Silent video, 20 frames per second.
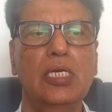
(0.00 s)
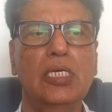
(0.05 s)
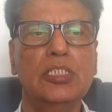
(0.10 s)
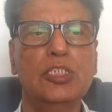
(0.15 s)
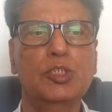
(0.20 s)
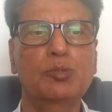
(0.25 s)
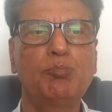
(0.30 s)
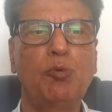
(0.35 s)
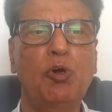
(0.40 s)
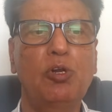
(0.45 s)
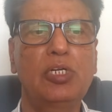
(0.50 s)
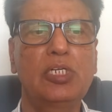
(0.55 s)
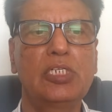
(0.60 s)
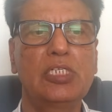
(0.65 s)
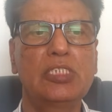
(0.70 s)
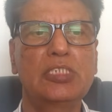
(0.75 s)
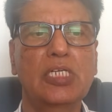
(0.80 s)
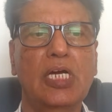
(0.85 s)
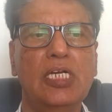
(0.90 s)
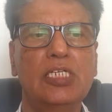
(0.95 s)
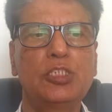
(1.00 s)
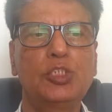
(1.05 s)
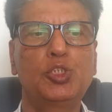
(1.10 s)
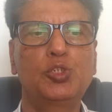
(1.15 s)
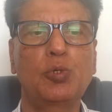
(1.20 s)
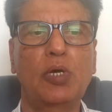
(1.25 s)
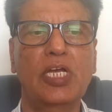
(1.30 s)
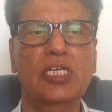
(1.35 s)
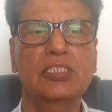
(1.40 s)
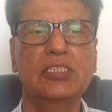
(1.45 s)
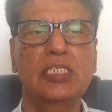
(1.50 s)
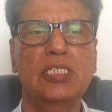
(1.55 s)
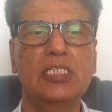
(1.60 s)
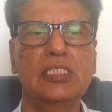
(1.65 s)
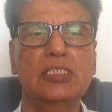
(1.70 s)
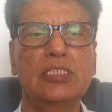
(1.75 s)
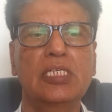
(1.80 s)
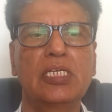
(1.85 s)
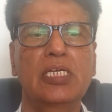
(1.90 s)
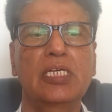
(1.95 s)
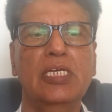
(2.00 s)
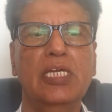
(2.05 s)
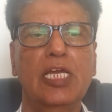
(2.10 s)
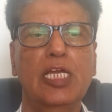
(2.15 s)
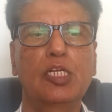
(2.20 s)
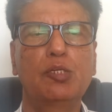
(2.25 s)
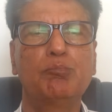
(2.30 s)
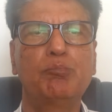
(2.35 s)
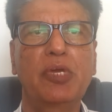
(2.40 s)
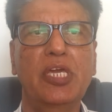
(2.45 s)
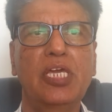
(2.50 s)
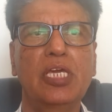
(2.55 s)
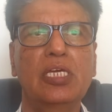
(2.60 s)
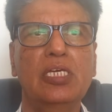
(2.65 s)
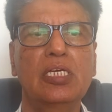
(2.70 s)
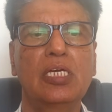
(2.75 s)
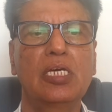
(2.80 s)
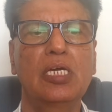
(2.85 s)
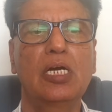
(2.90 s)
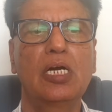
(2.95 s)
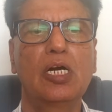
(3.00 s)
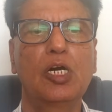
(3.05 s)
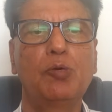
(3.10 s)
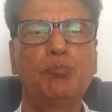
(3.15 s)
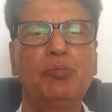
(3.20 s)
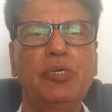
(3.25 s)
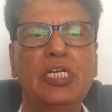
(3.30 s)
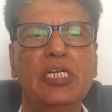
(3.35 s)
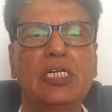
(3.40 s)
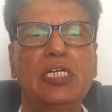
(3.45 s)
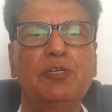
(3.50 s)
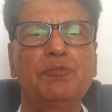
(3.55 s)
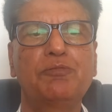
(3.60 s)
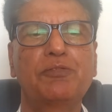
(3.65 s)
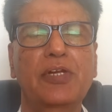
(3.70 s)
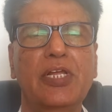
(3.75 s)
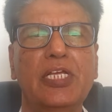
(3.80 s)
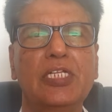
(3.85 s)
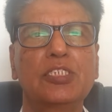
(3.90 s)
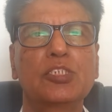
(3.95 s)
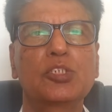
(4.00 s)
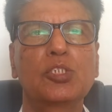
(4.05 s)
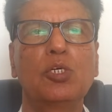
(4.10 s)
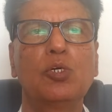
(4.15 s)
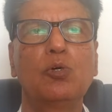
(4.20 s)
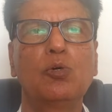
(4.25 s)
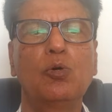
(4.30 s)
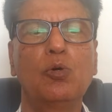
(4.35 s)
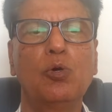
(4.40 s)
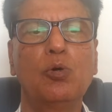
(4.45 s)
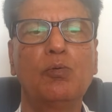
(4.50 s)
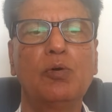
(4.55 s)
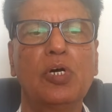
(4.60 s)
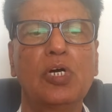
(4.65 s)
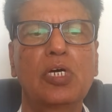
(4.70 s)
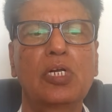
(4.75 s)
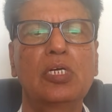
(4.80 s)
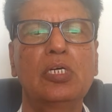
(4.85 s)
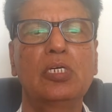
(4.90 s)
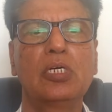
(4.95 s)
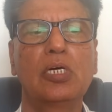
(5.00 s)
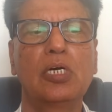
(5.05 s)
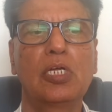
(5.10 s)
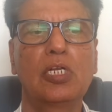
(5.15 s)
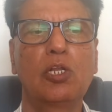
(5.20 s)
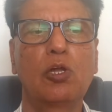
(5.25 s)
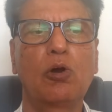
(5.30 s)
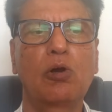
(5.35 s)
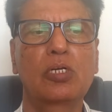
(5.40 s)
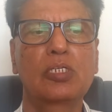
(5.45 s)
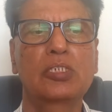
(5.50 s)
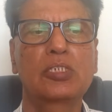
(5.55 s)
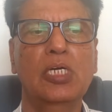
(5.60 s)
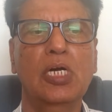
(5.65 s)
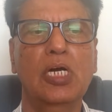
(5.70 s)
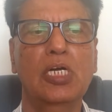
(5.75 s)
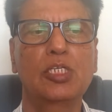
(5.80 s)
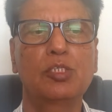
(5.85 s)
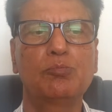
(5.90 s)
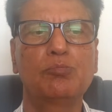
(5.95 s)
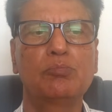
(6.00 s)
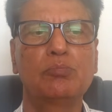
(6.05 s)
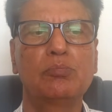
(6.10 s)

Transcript: Small design choices can make a big difference over a long time.